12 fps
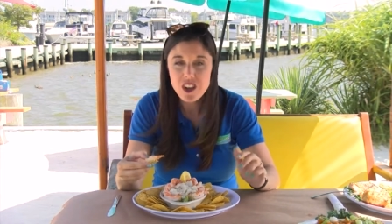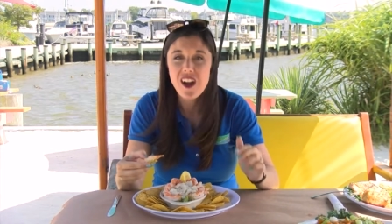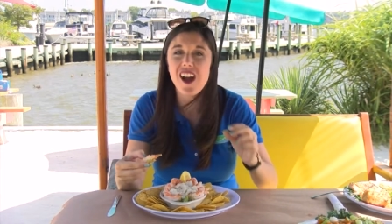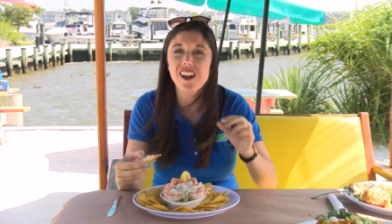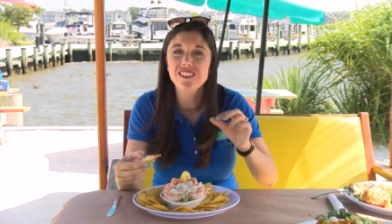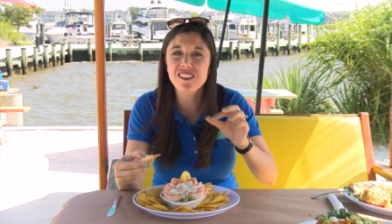
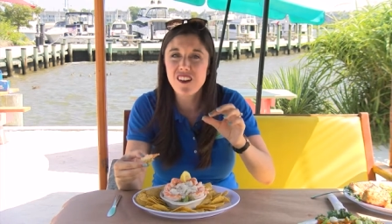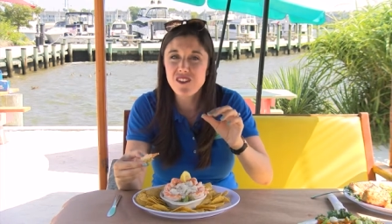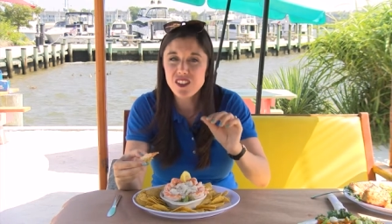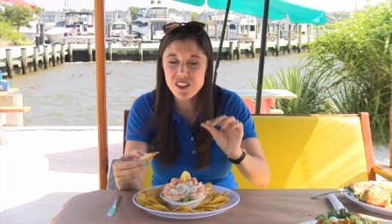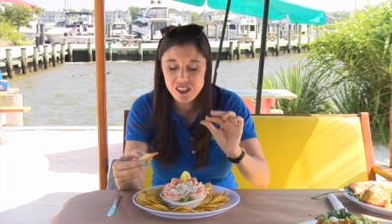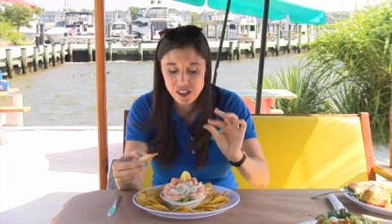I love
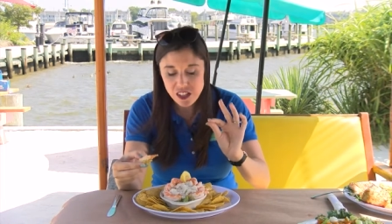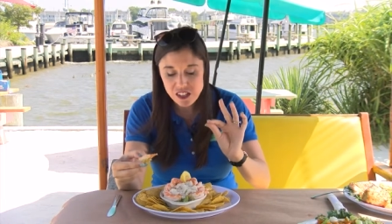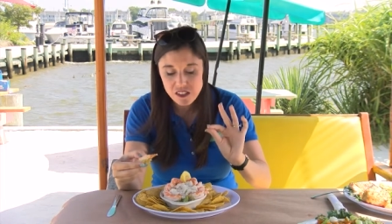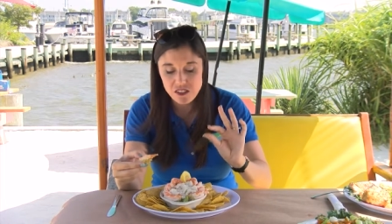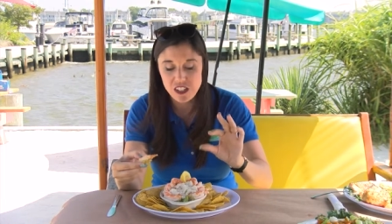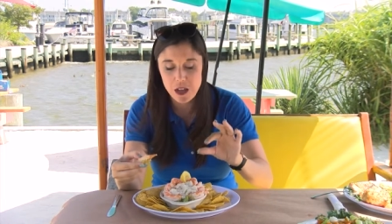the little hint
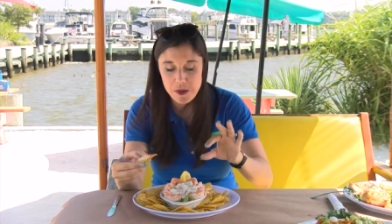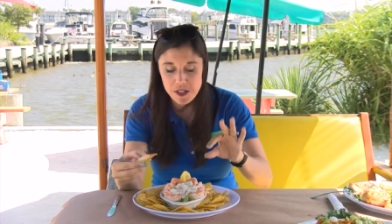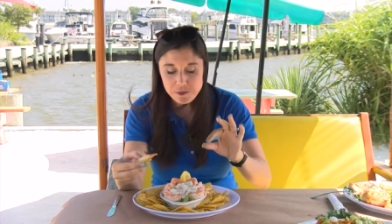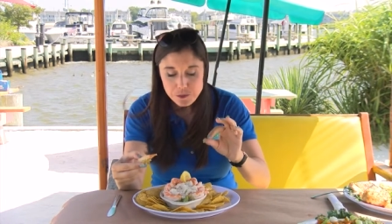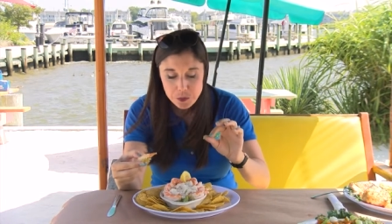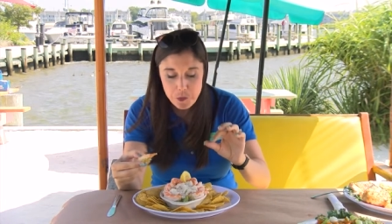of
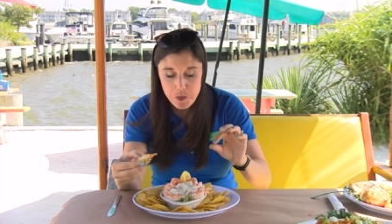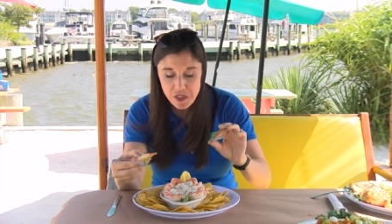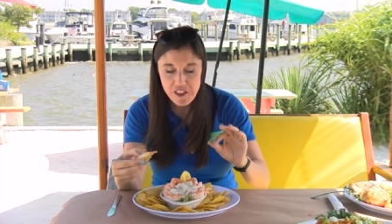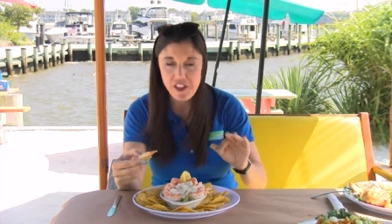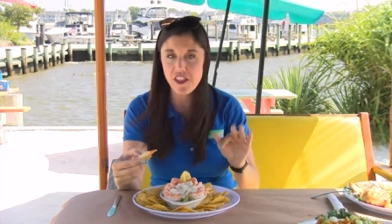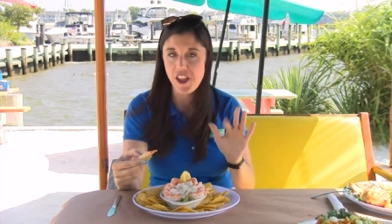lemon
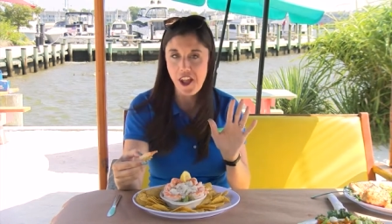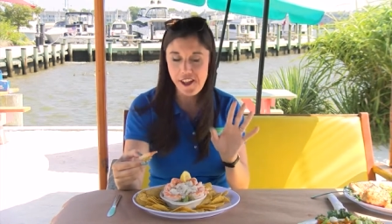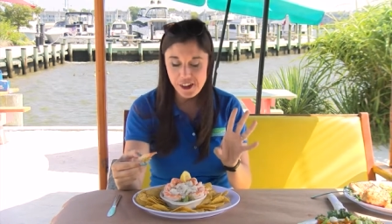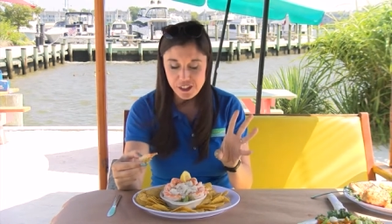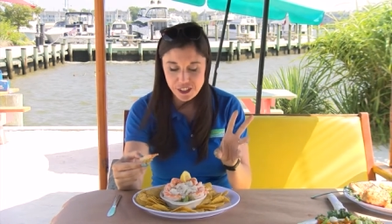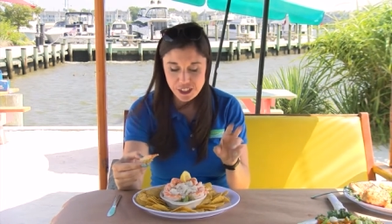that they add
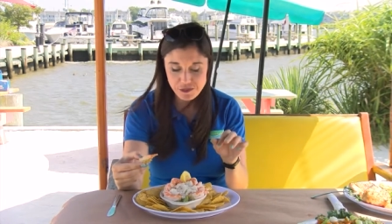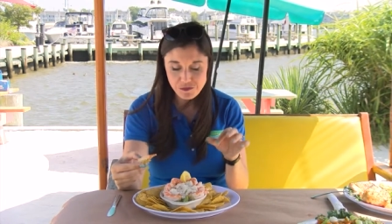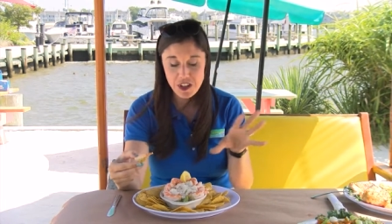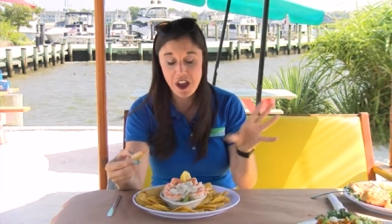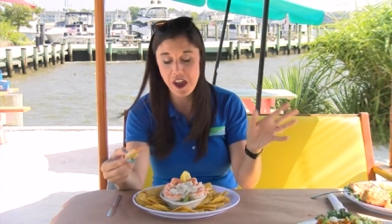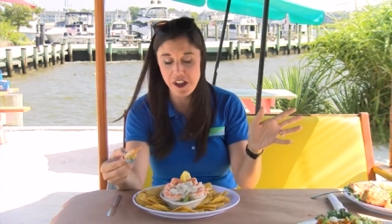on there.
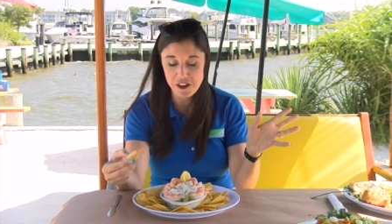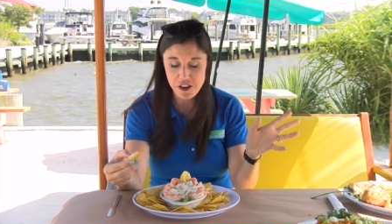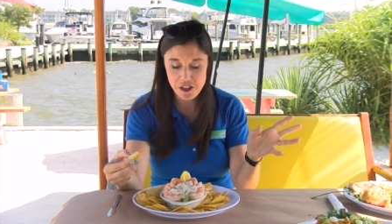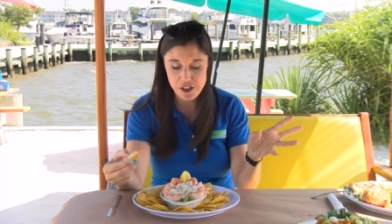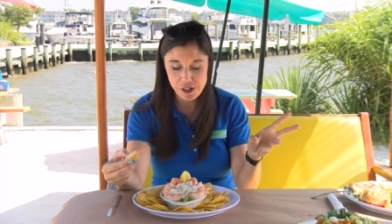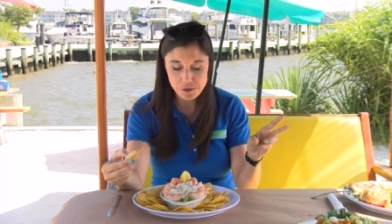I added
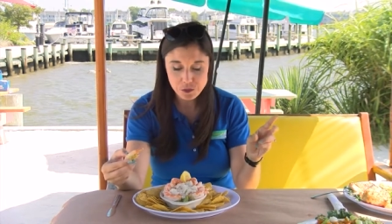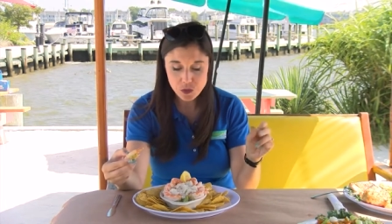on there.